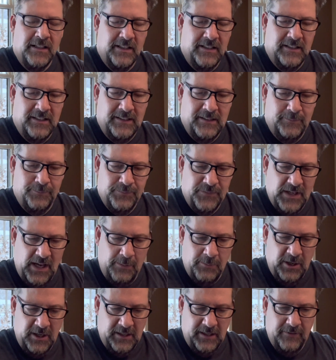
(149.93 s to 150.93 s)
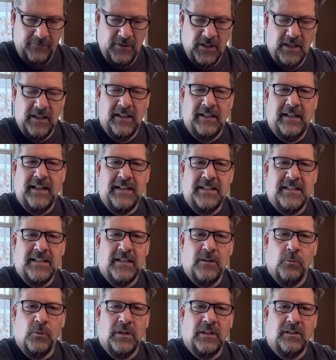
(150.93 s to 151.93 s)
I'm going to give you an
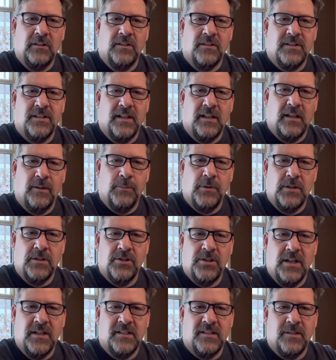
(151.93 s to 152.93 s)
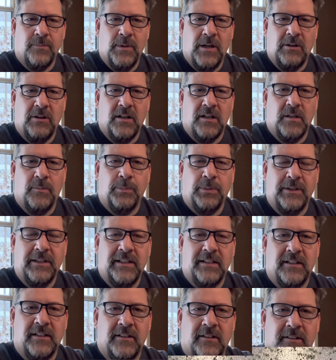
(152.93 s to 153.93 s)
idea what it looks like. I'm going to shake some out on a
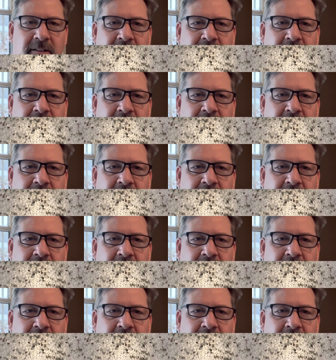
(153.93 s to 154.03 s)
plate here.